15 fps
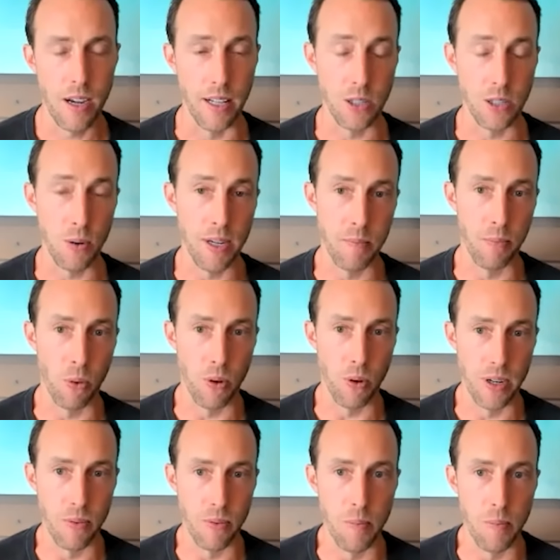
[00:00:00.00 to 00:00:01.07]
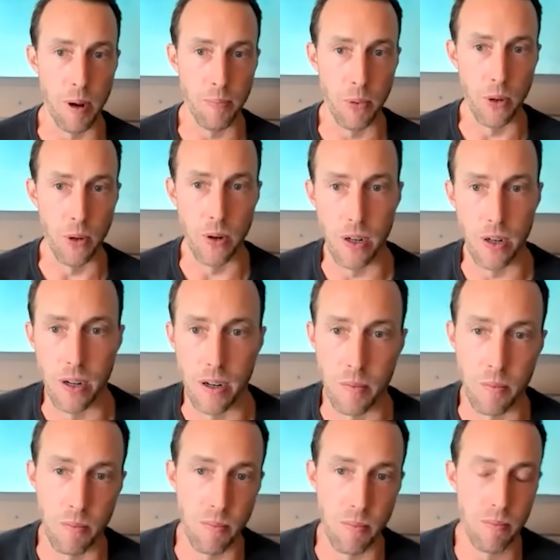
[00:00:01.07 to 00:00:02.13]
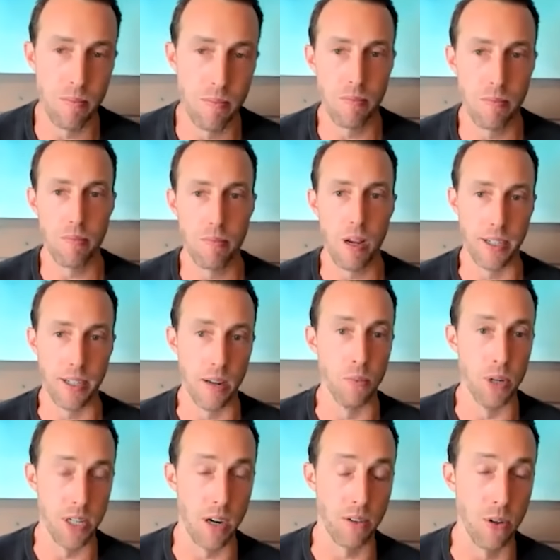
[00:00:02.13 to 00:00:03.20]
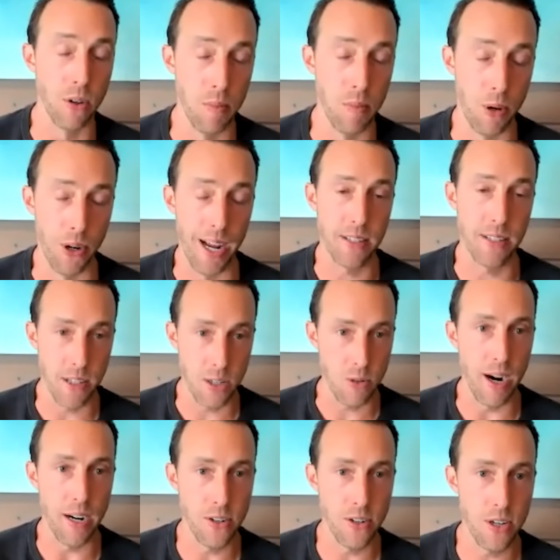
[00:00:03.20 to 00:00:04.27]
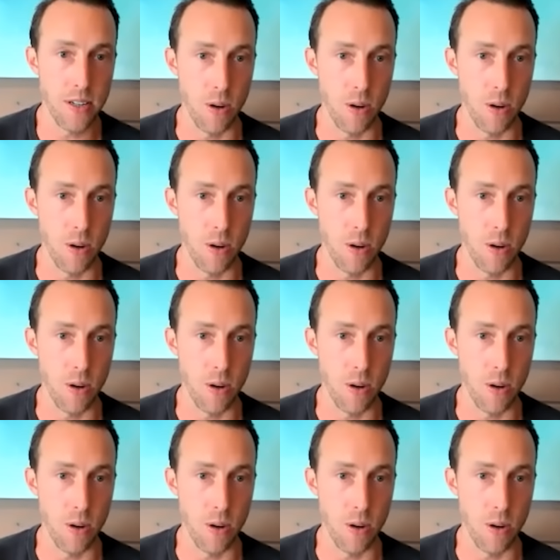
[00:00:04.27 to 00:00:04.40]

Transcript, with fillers: And that's why it's important to remember, again, we talked earlier about exit strategy.